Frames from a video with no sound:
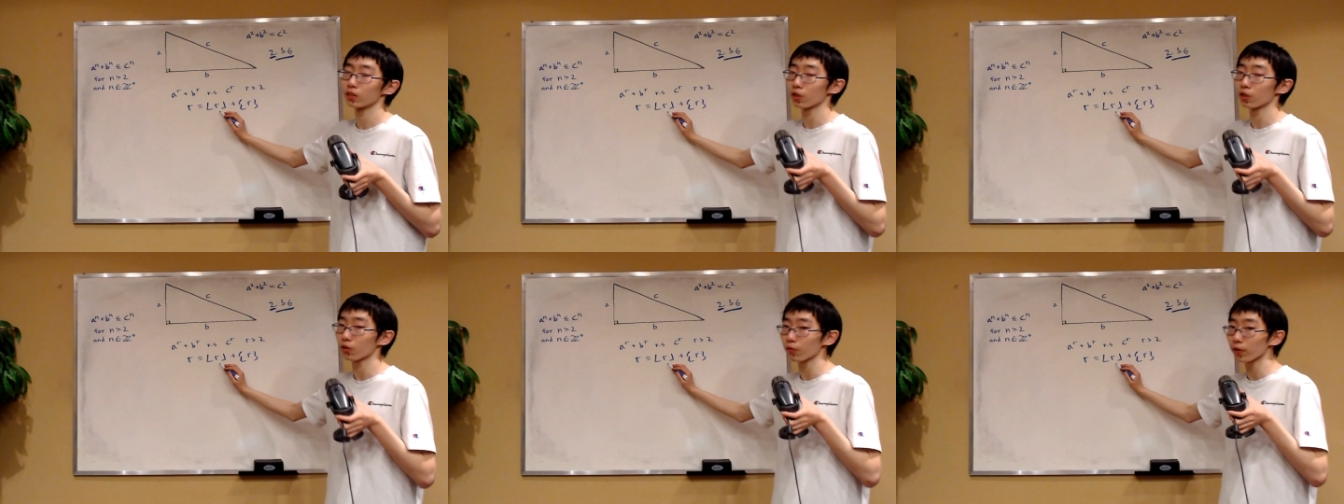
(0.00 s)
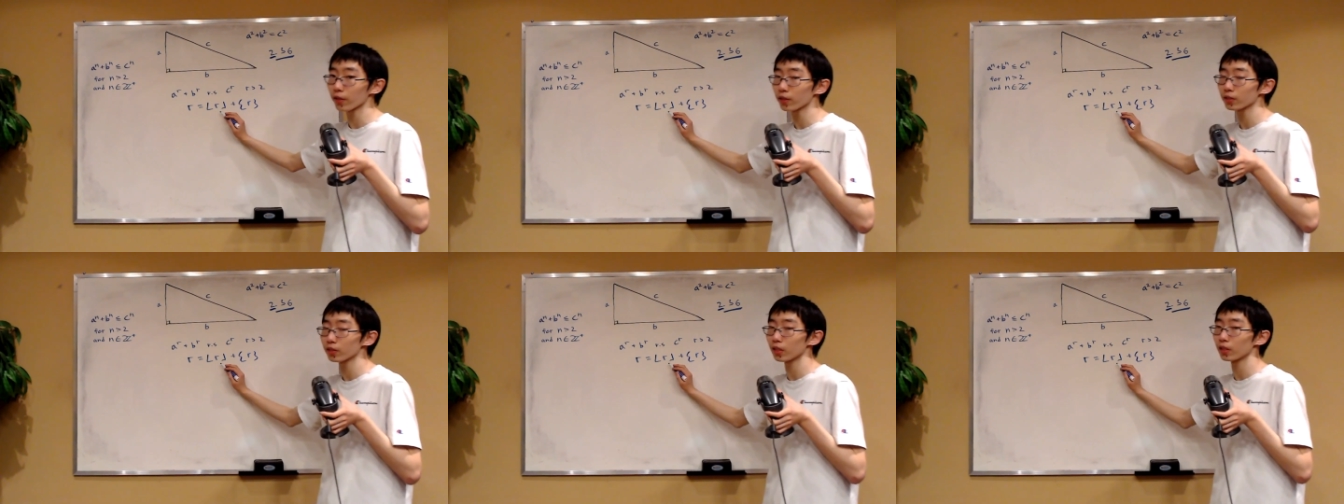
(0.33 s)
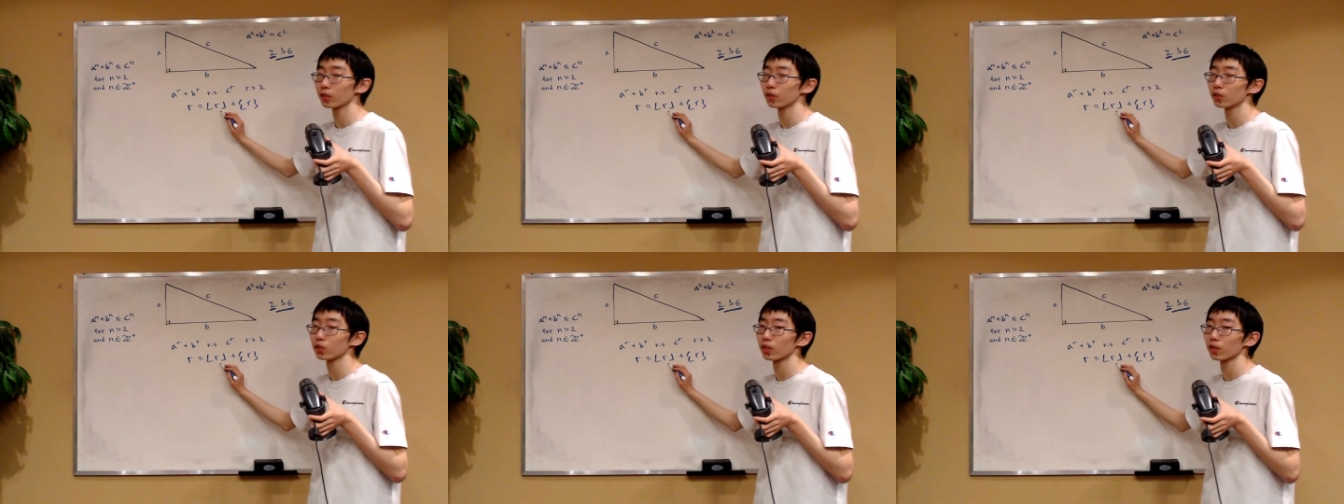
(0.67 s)
the greatest
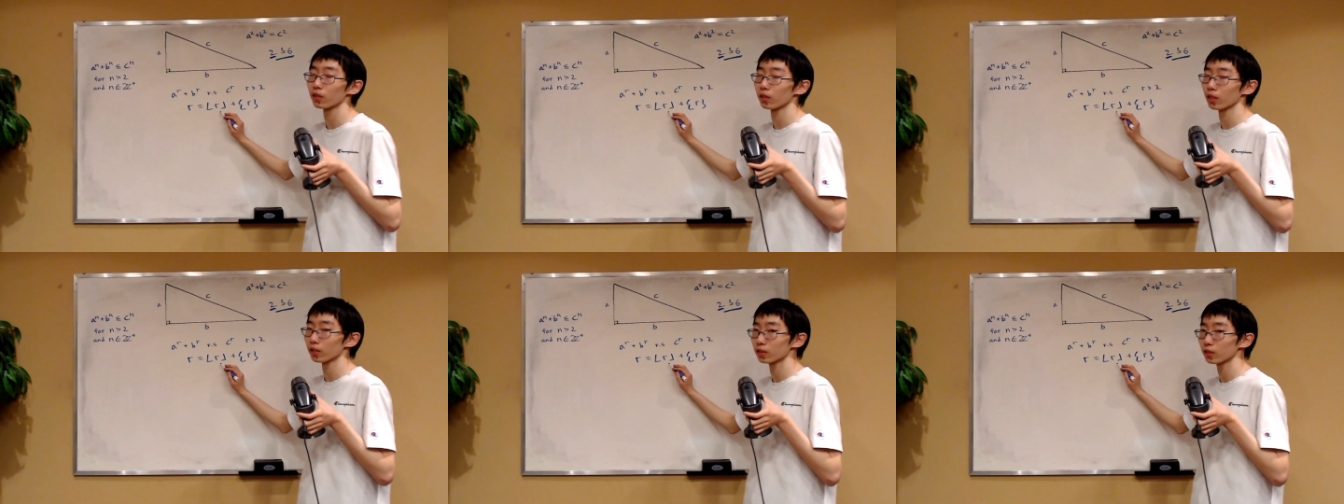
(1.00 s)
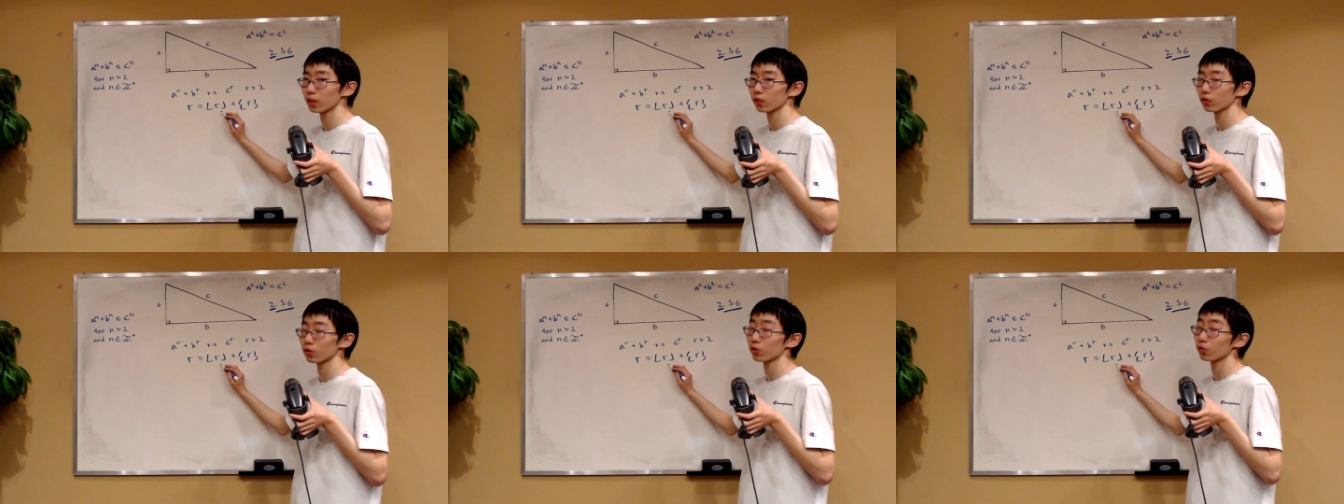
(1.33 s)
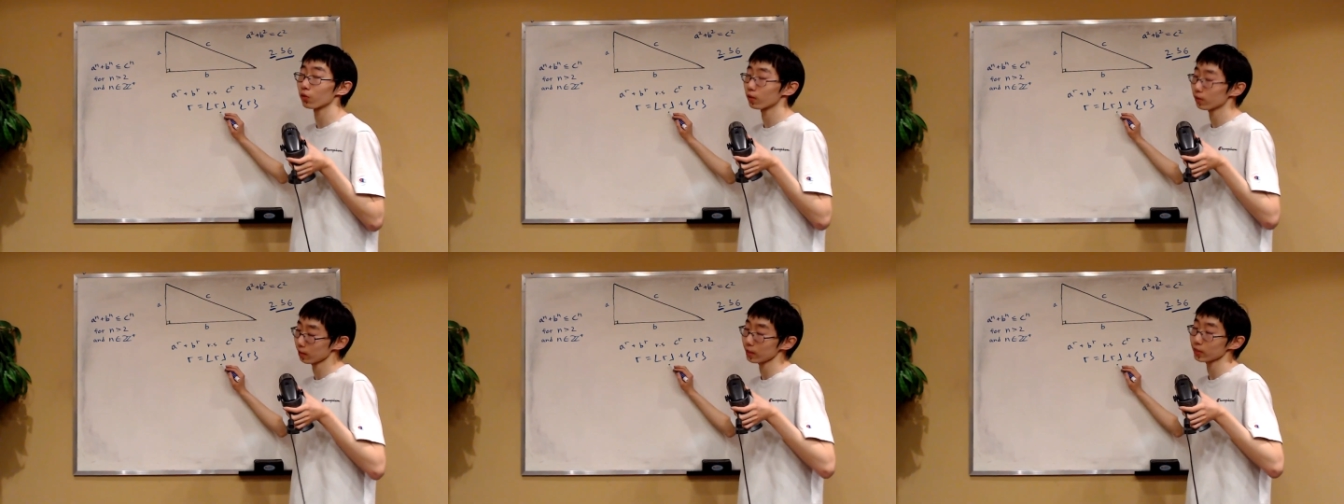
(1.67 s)
integer less than
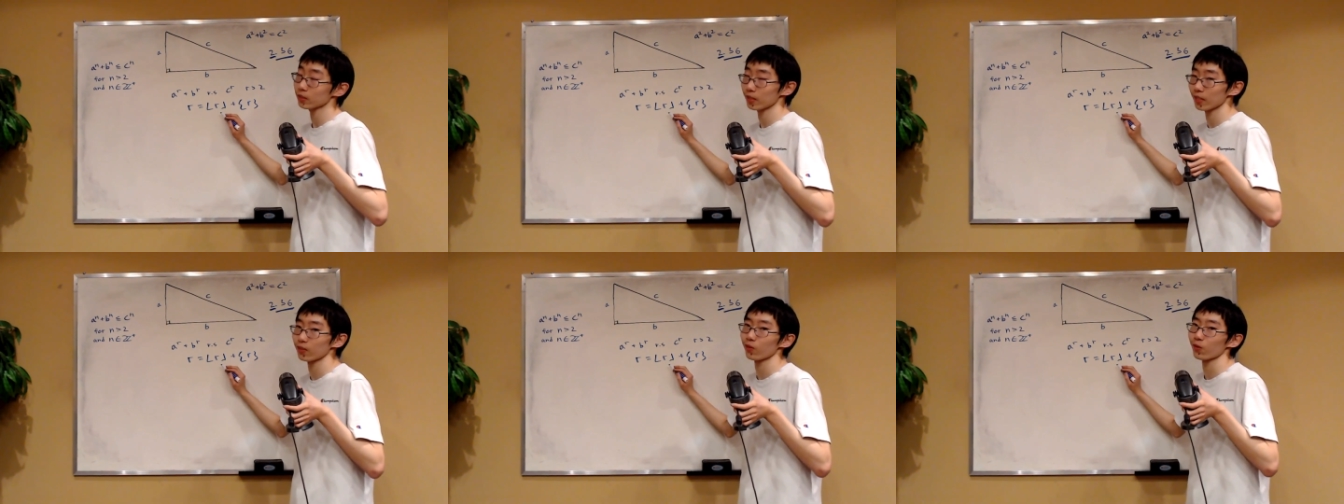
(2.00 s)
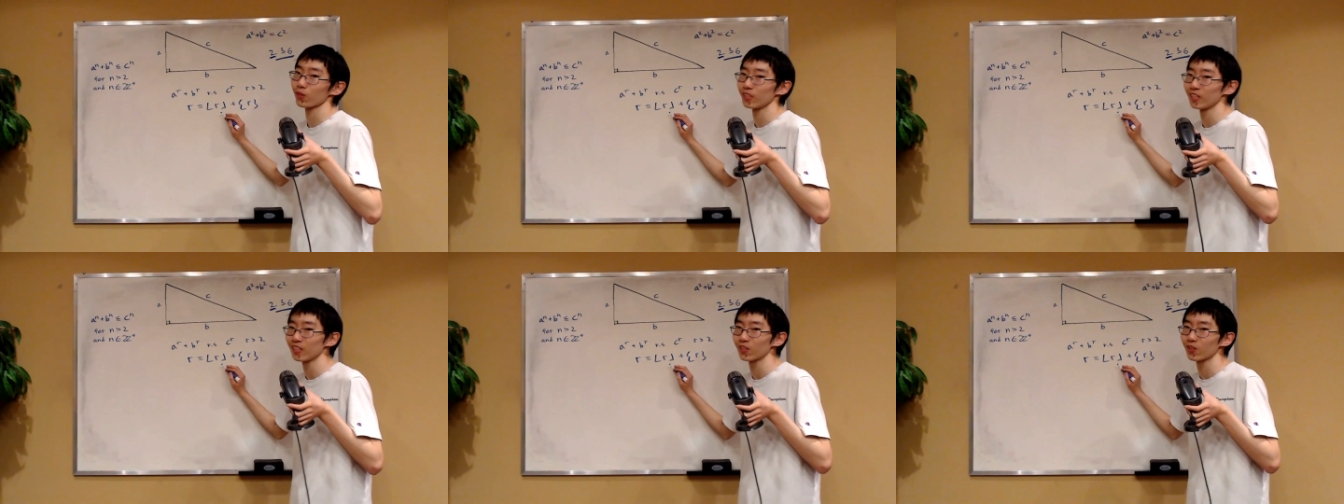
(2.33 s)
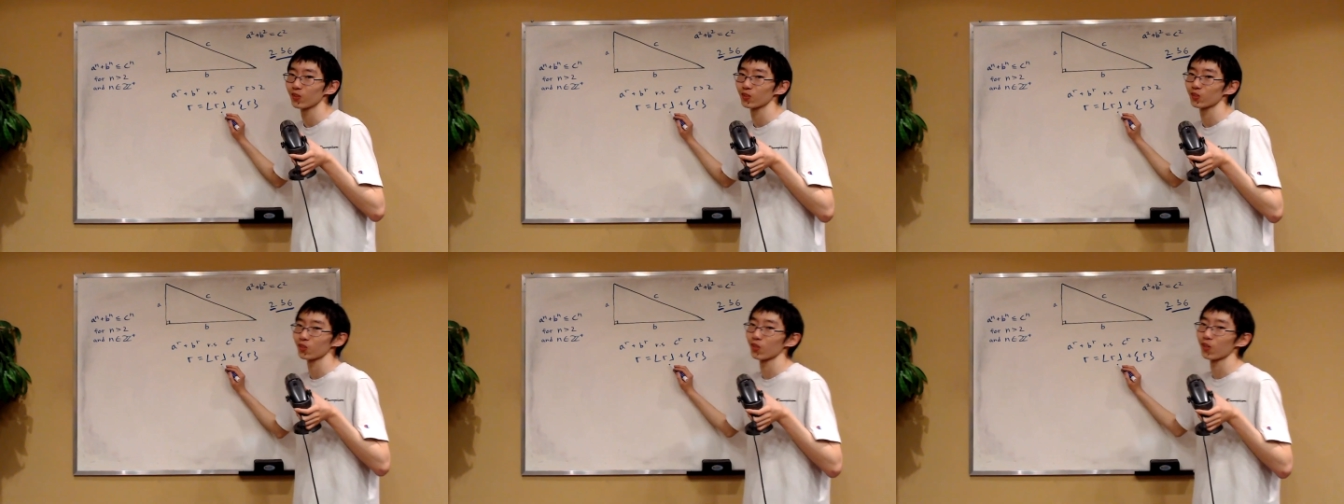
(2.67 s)
or, less than or
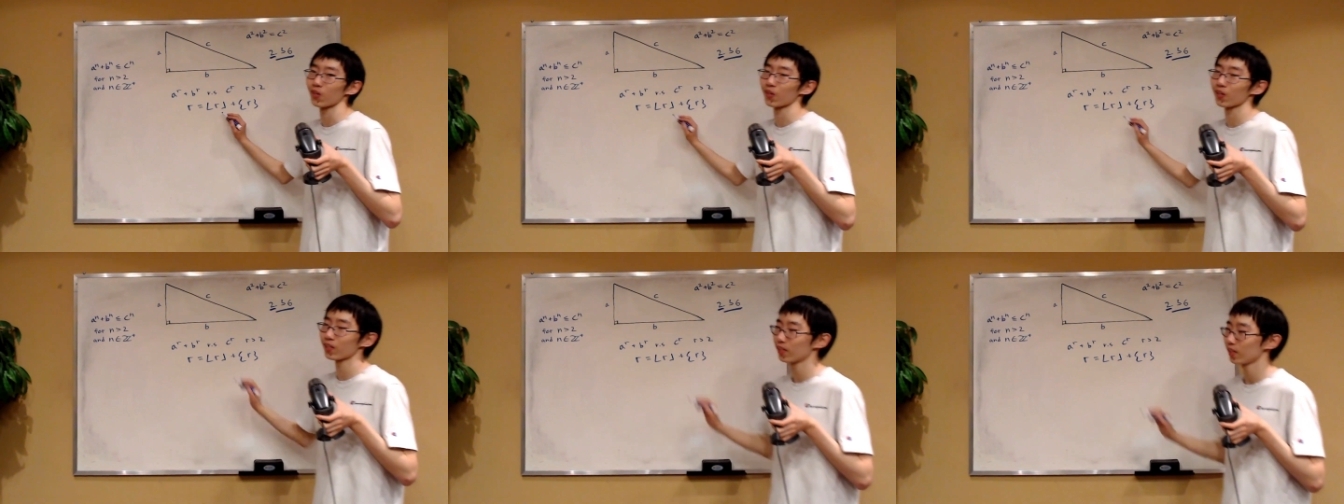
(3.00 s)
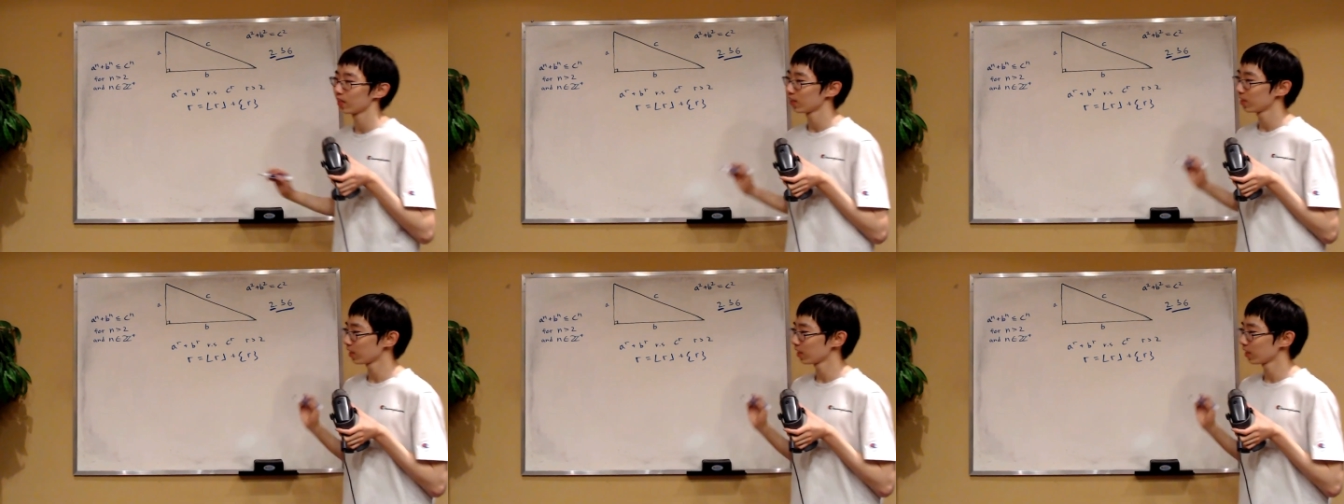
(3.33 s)
equal to r,